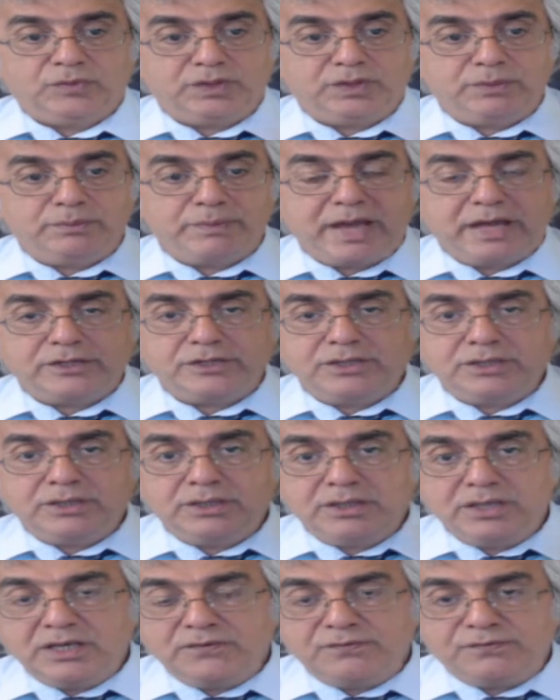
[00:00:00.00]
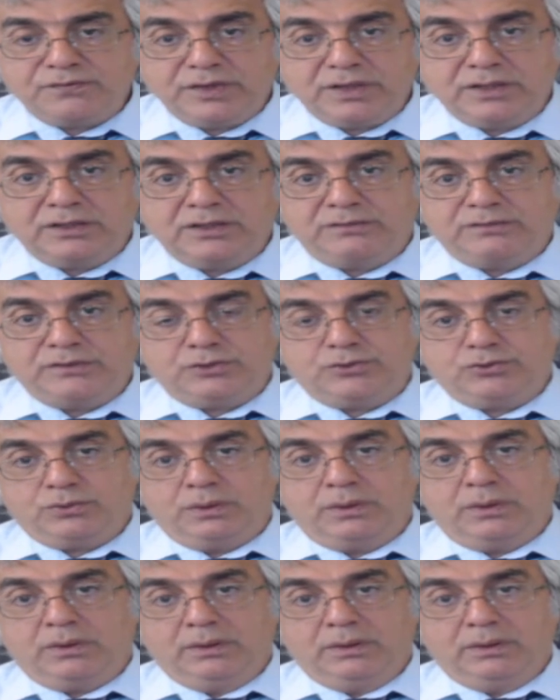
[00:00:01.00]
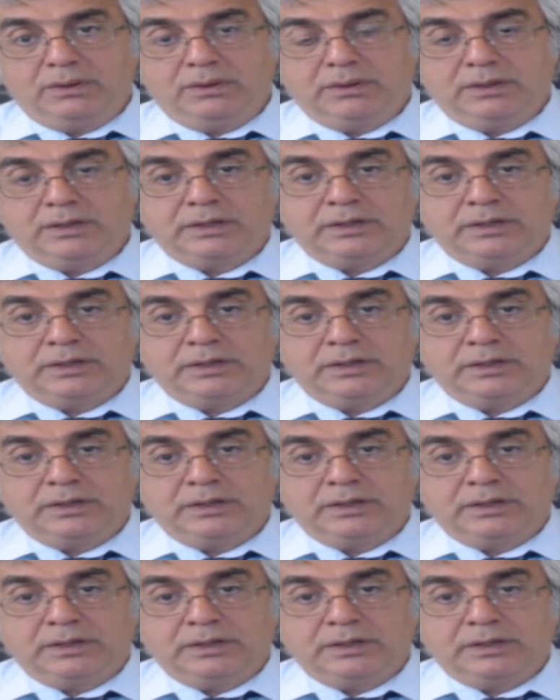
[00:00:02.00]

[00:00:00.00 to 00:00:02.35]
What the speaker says: Imagine if individual